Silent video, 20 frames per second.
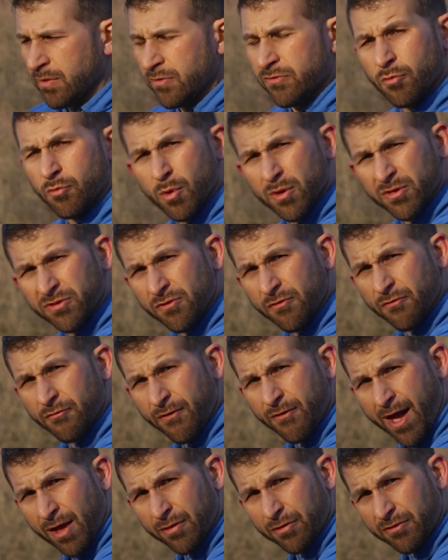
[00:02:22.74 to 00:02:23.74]
So once you've
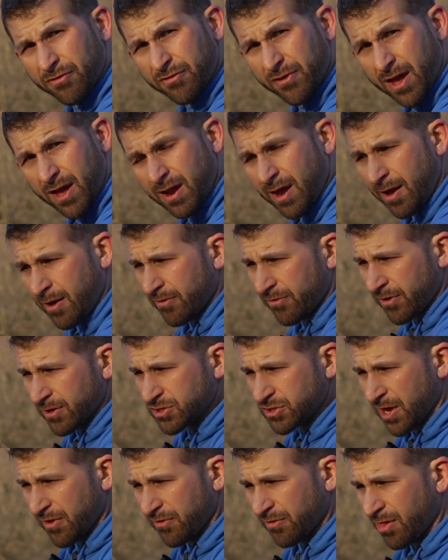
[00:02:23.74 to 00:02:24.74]
found the sun, I
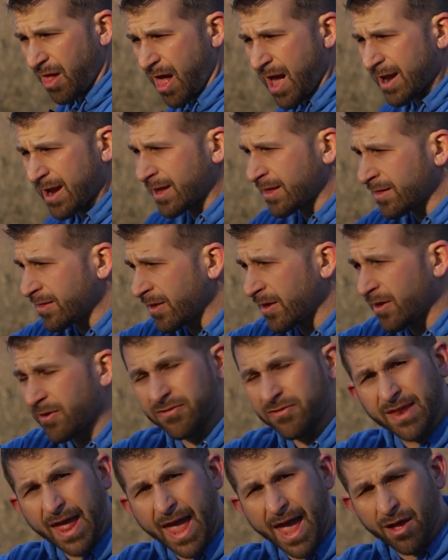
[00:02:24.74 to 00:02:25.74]
suggest locking
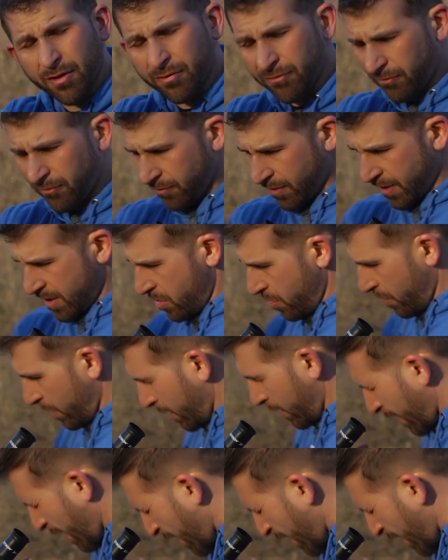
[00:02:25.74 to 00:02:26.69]
these down so that you can